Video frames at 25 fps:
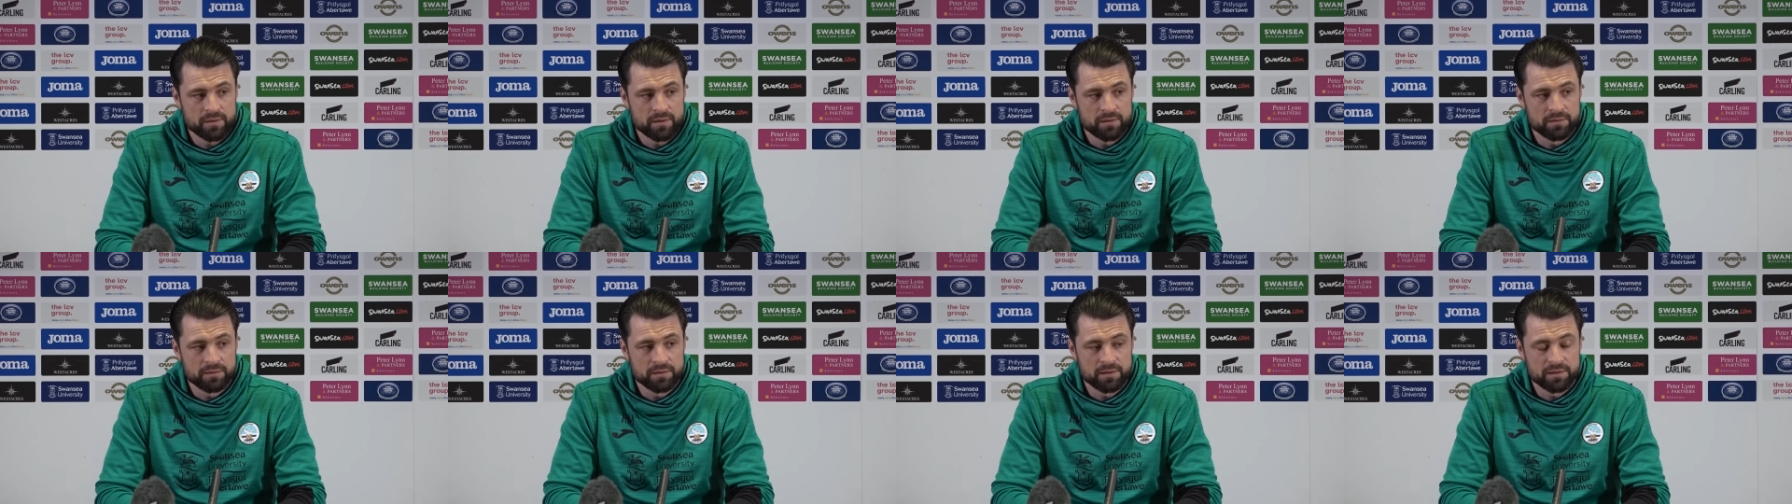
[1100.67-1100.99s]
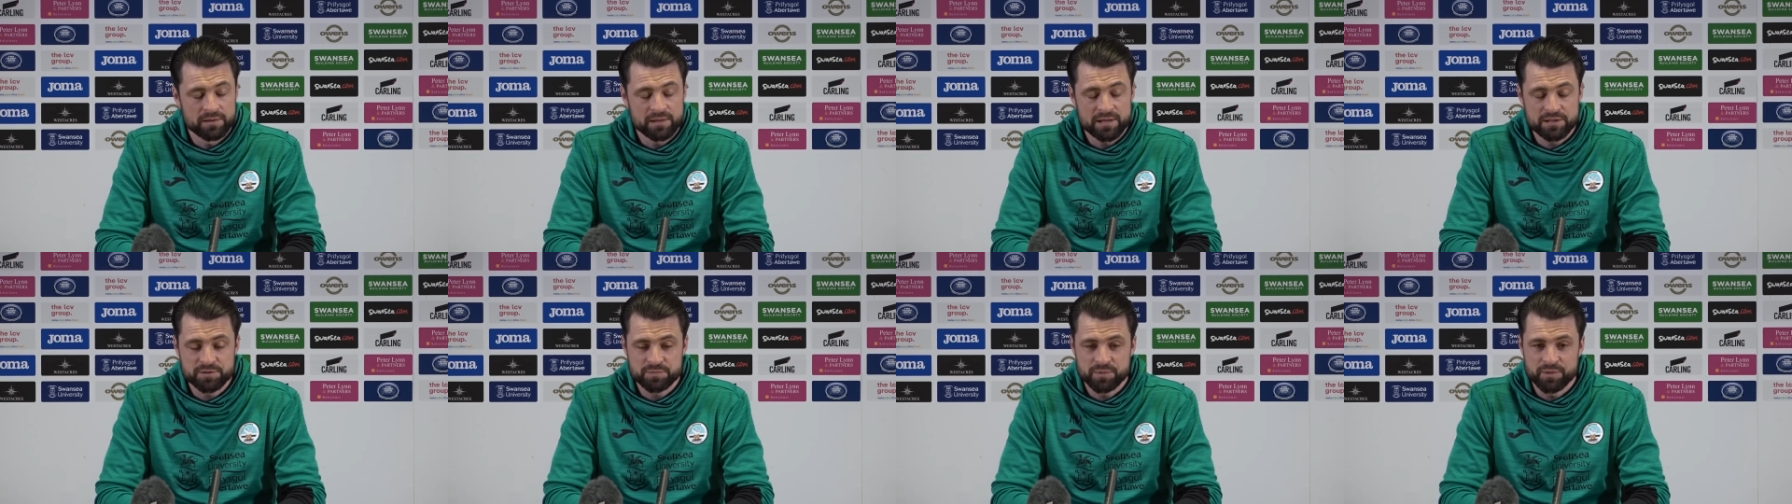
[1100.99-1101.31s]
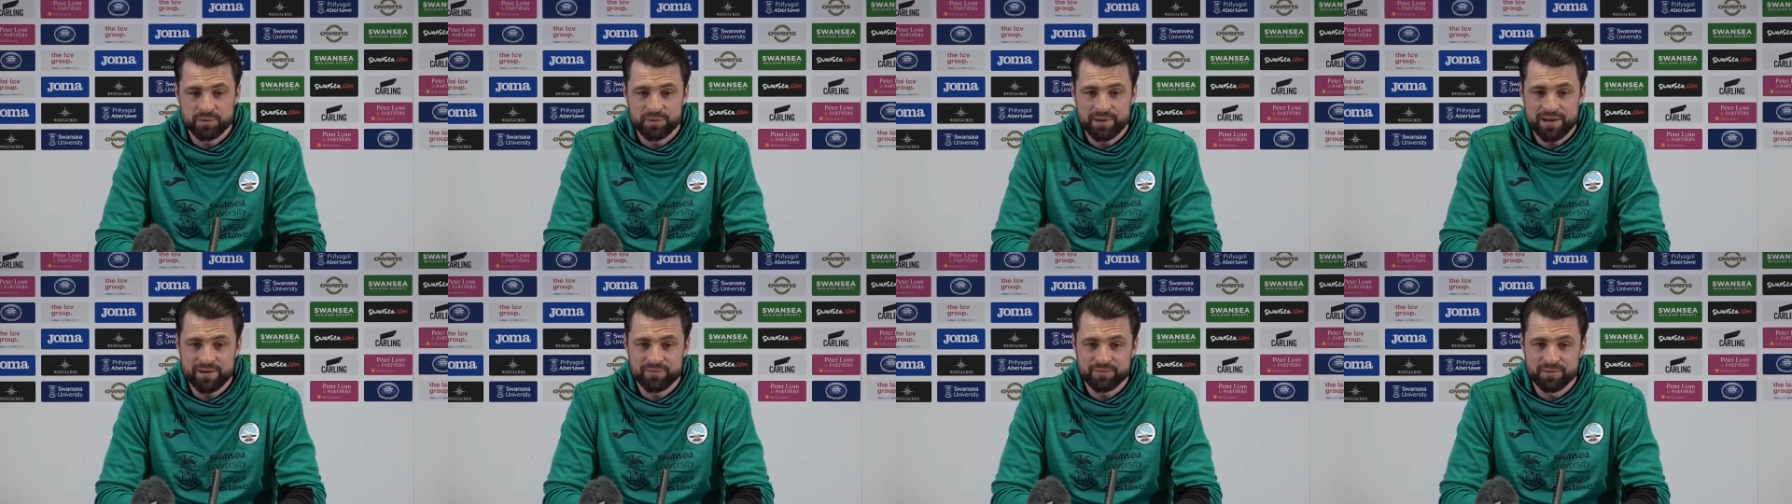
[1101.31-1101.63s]
and, and that's
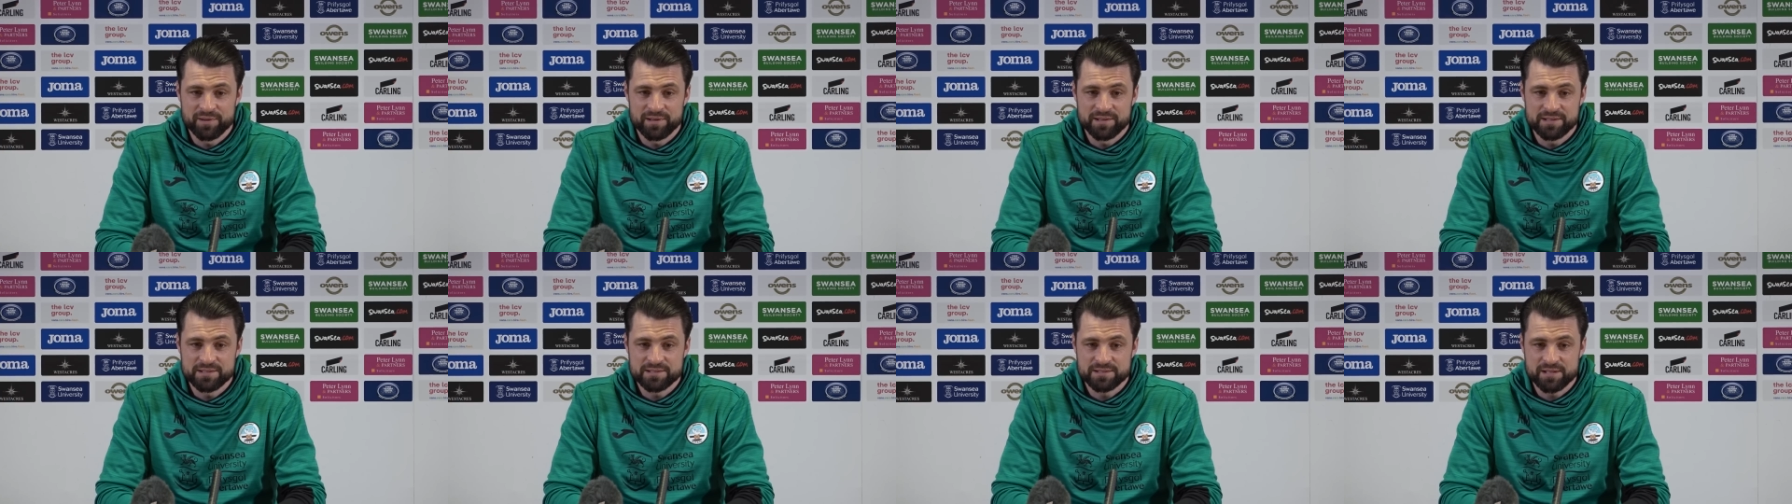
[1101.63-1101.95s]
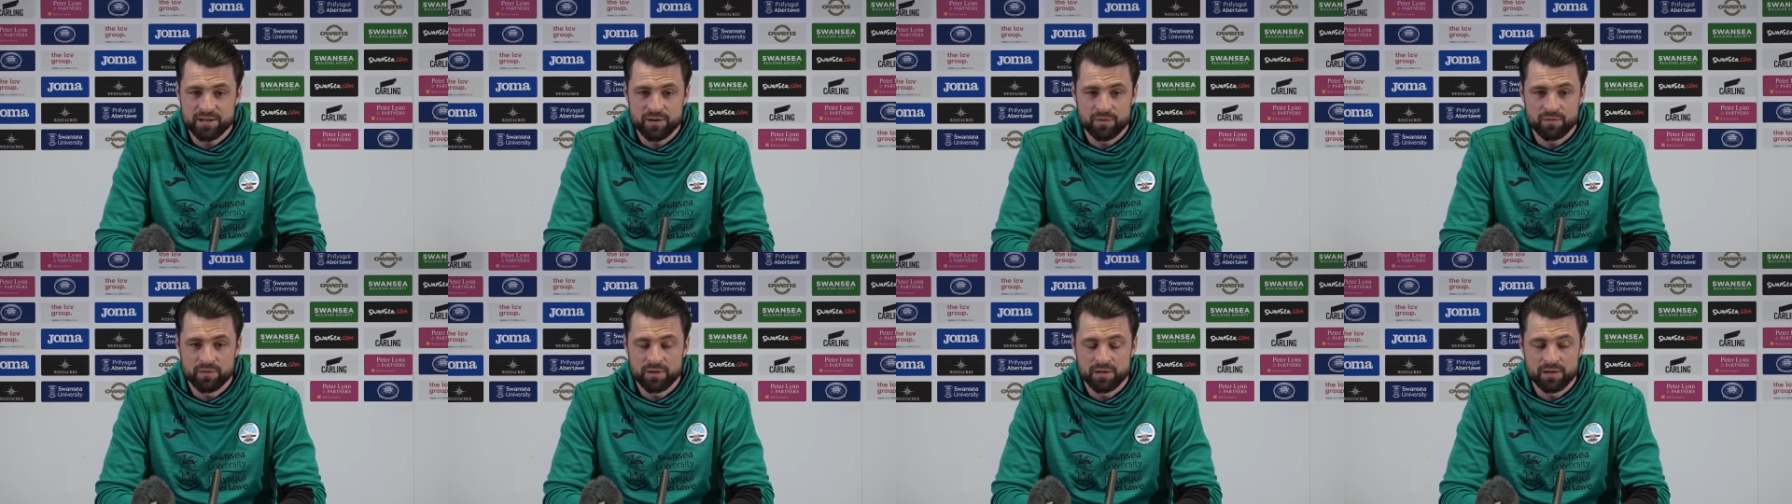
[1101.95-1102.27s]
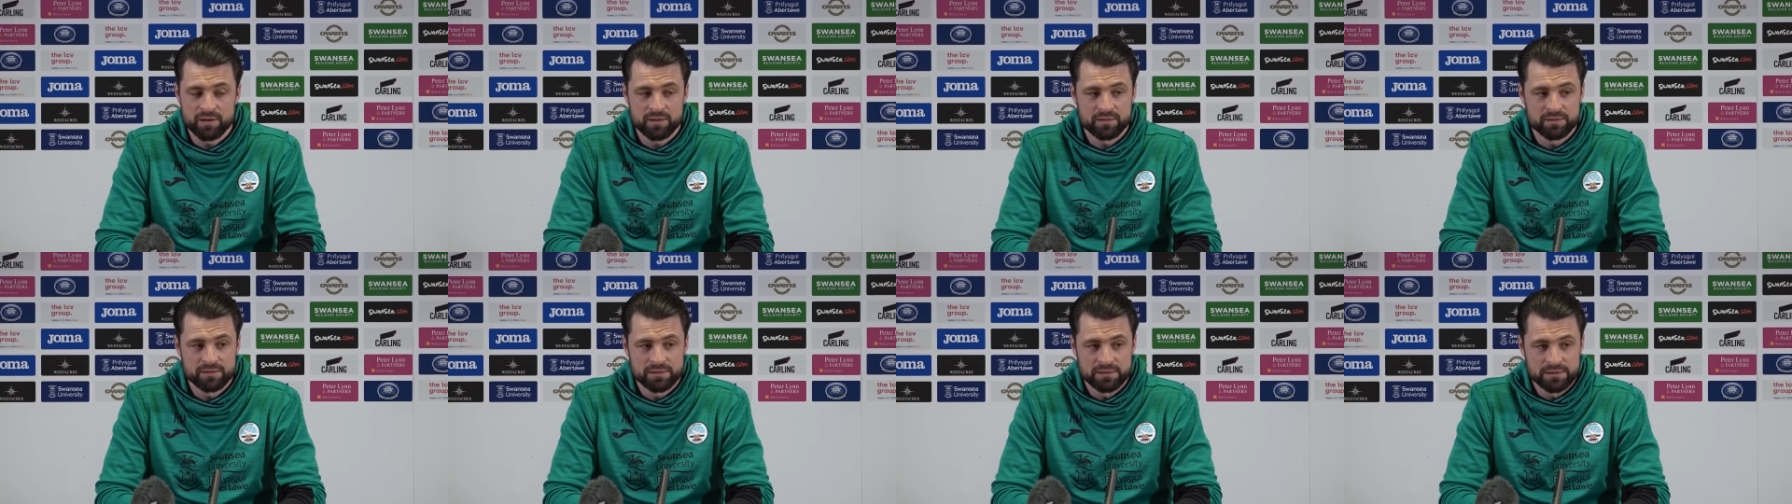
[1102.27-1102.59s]
where we're at, really. So
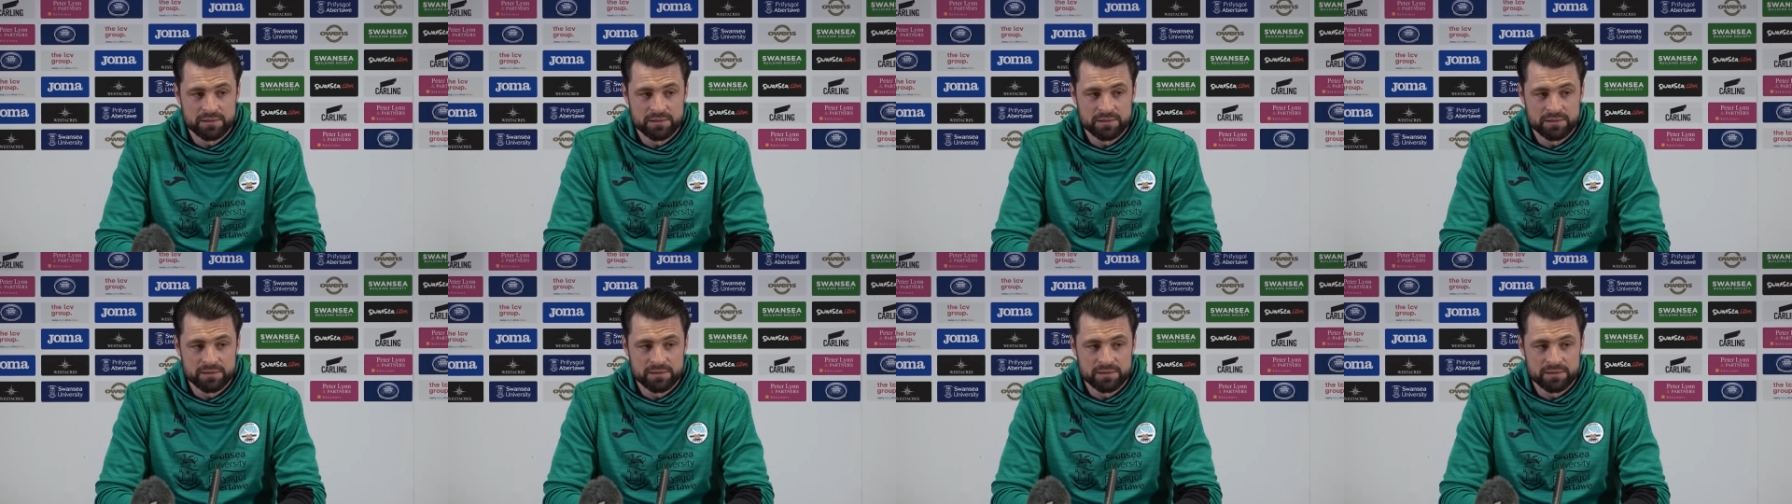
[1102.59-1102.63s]
uh,